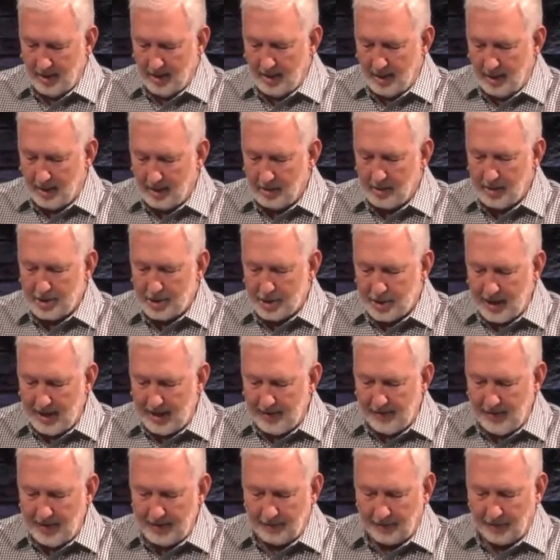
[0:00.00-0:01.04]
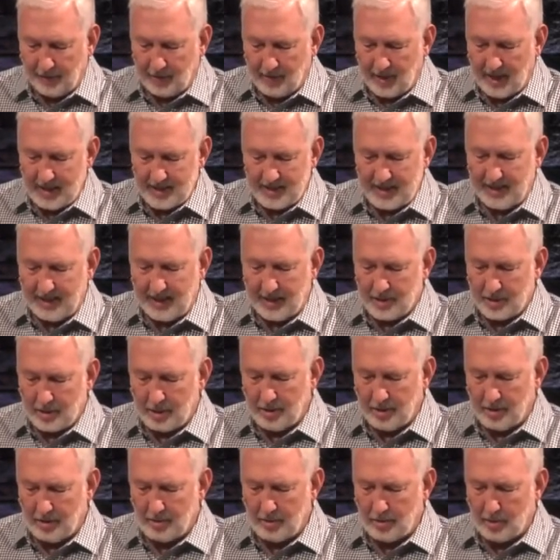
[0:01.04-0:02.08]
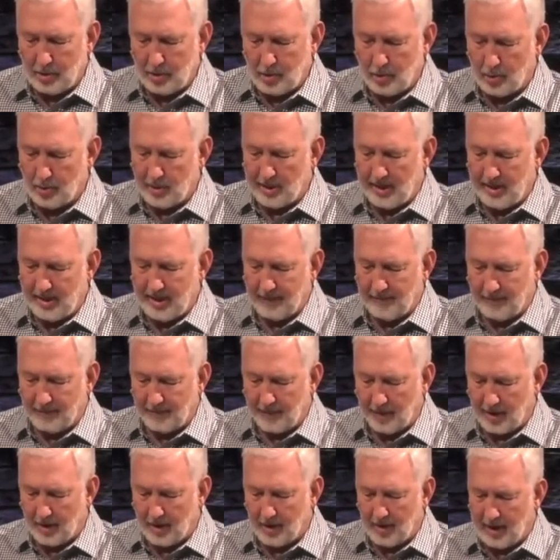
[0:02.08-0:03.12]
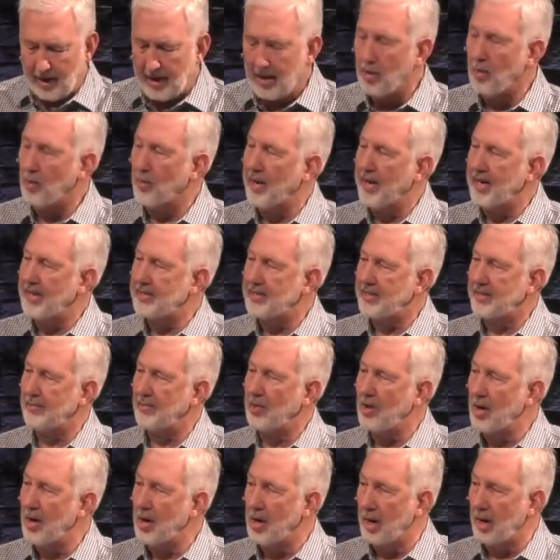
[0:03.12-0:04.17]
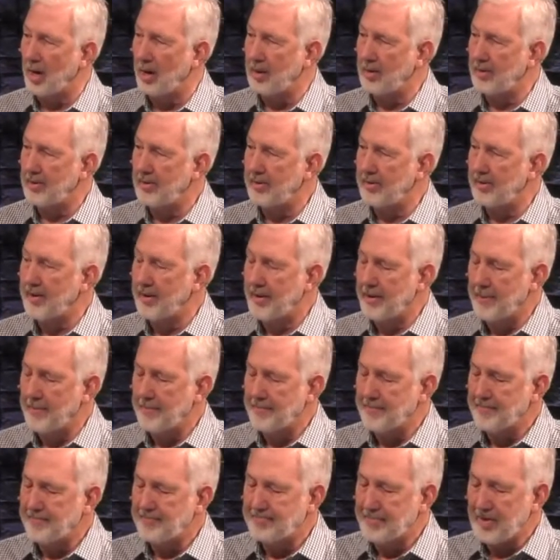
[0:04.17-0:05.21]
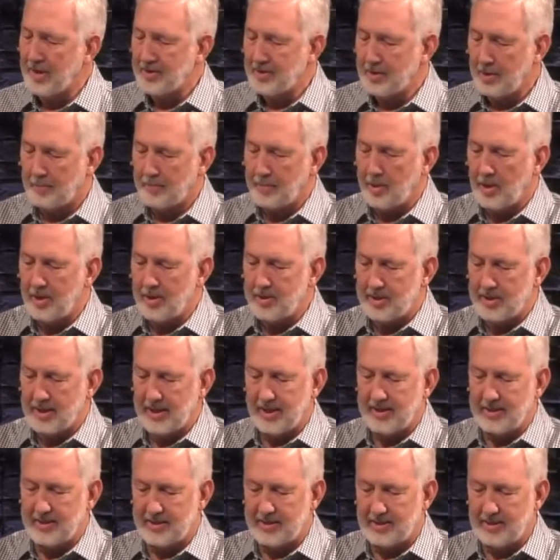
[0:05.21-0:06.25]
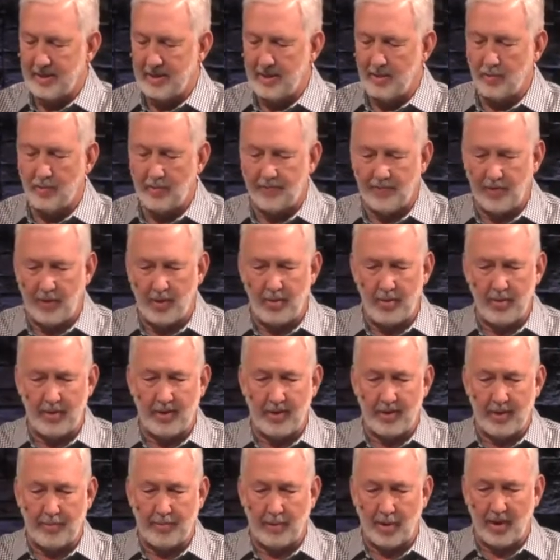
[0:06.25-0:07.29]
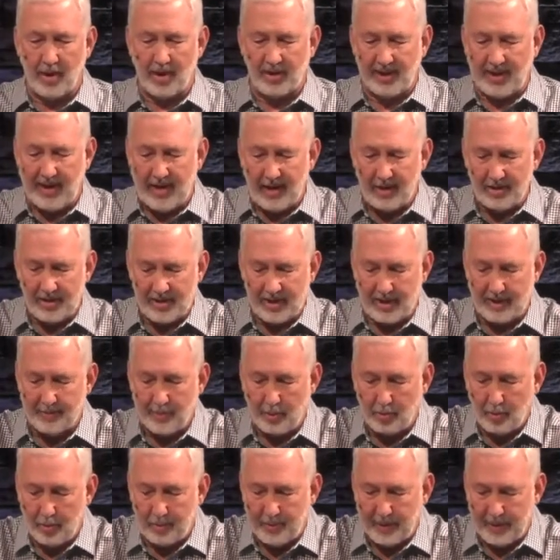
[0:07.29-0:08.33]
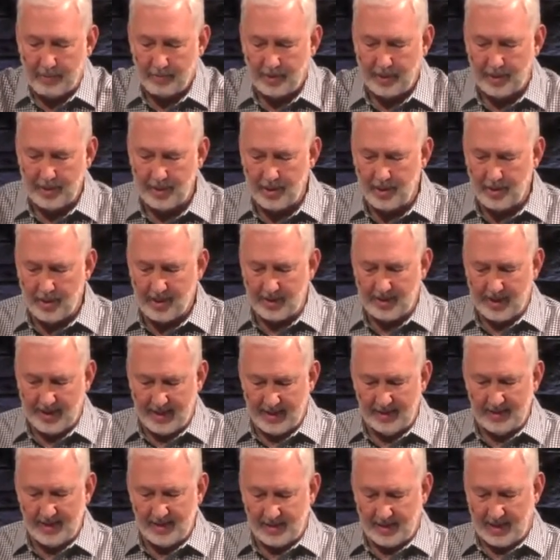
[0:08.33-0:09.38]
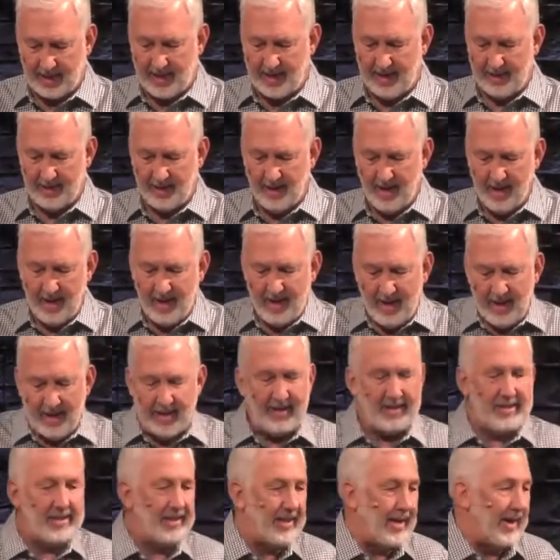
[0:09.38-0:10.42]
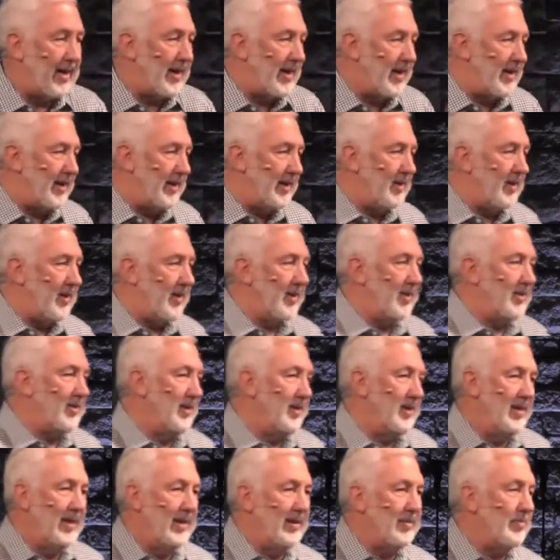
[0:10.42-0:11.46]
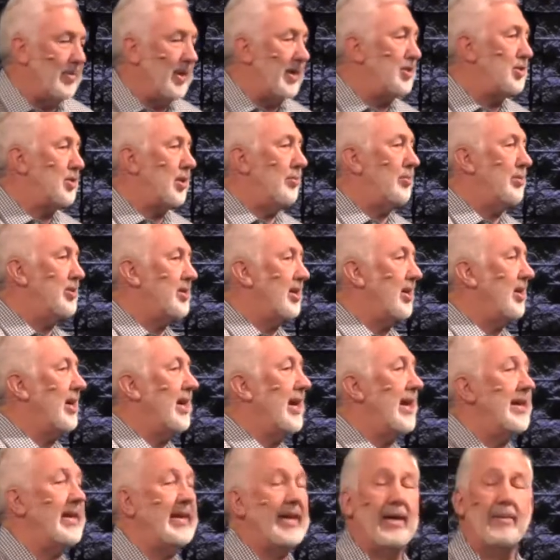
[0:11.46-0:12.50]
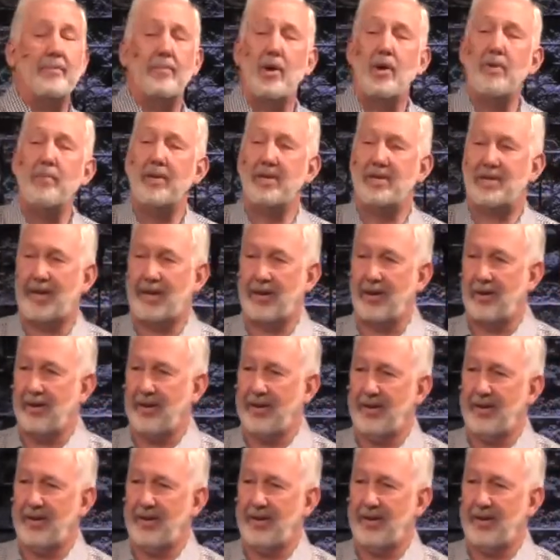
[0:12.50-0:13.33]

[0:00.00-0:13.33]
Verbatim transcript: are achieving for us an eternal glory that far outweighs them all. So Paul says, you know, we're falling apart on the outside, but we're being renewed on the inside. And he says, I, you know, my troubles are light and momentary.